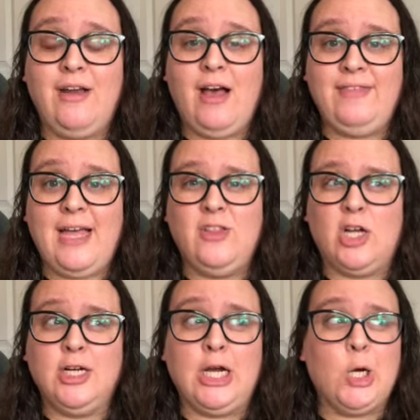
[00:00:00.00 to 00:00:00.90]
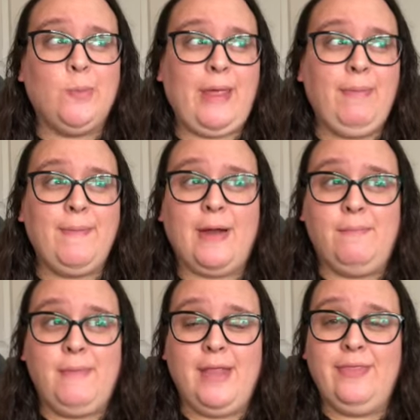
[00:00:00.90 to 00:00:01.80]
not that long ago, maybe about a
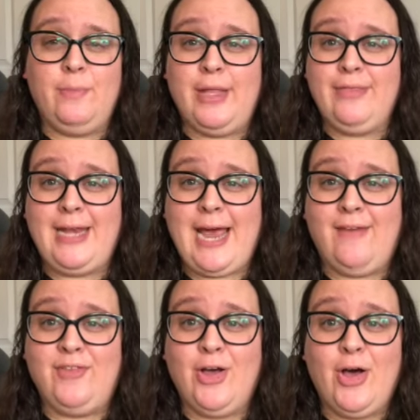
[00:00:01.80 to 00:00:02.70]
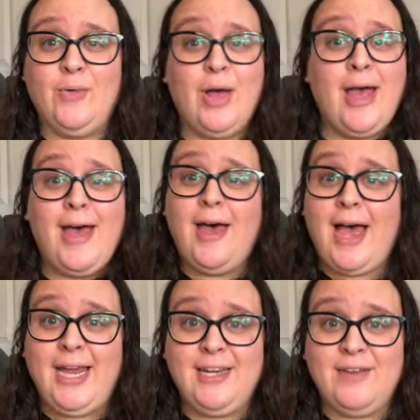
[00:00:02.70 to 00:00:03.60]
month and a half ago.
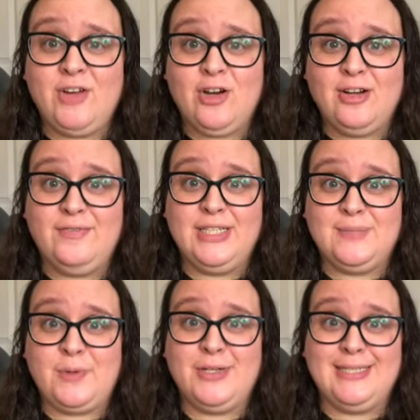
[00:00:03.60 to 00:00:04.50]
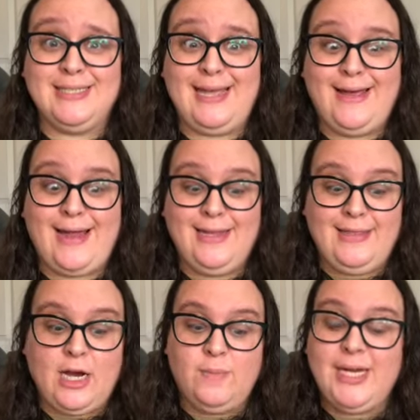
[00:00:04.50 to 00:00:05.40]
I had never heard of this book until I got it
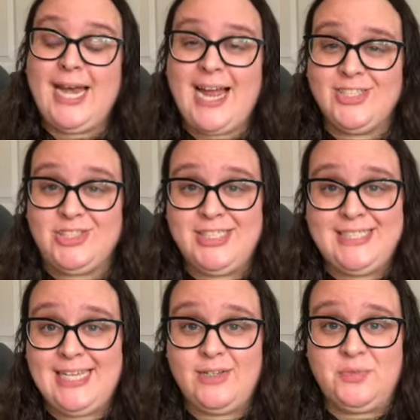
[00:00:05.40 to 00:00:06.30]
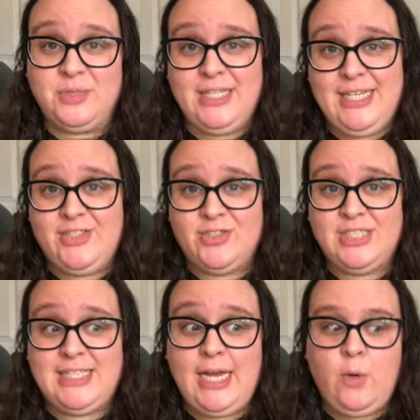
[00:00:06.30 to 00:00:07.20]
there, but it actually sounded really
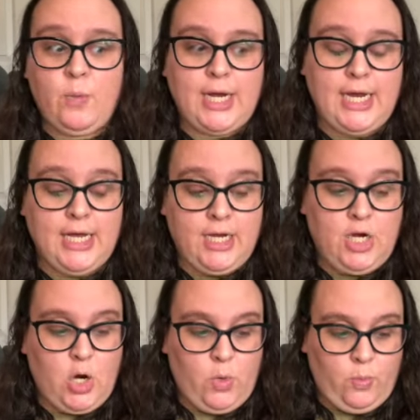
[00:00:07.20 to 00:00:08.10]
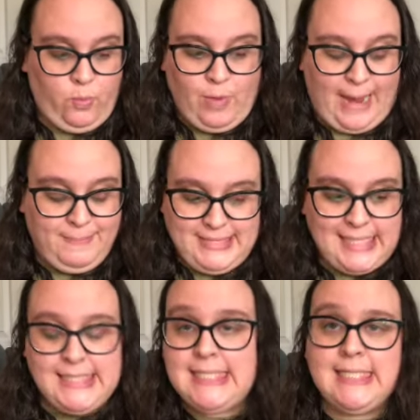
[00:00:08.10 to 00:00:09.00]
interesting when I unwrapped
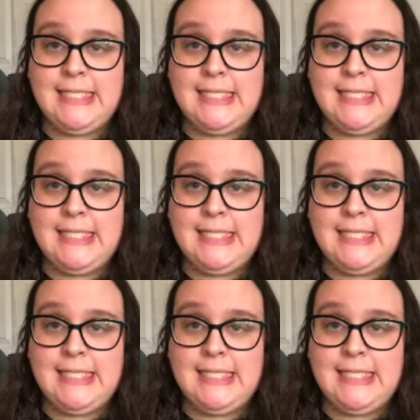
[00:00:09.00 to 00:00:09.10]
it.